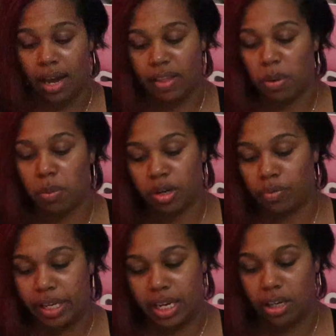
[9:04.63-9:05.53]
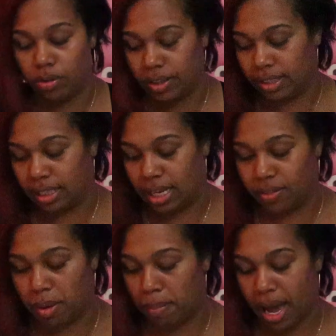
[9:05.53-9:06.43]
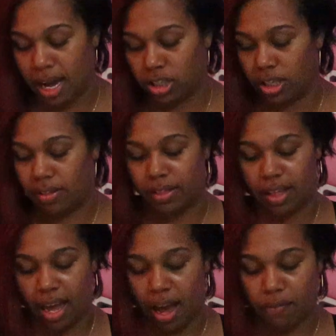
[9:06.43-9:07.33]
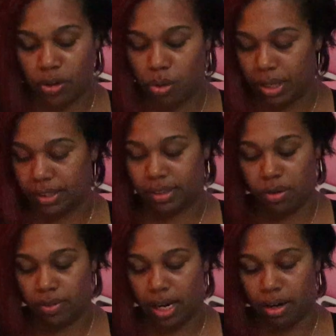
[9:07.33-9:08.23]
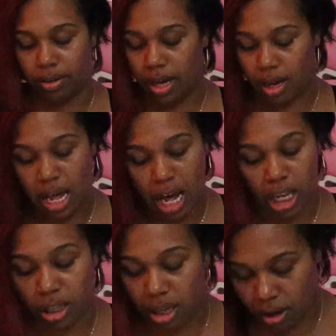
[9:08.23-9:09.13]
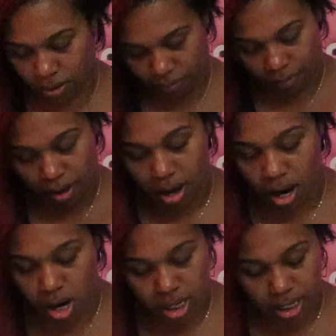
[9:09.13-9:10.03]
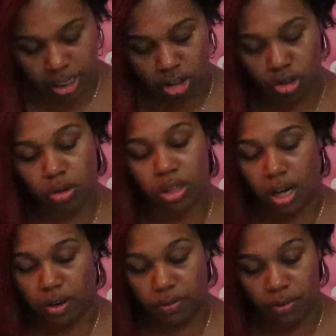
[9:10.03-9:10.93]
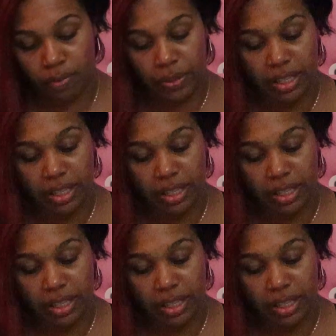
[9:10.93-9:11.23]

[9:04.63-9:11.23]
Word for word: And they want to rekindle this again. The passion that they have for you is still there. Yeah. Love. Unconditional love.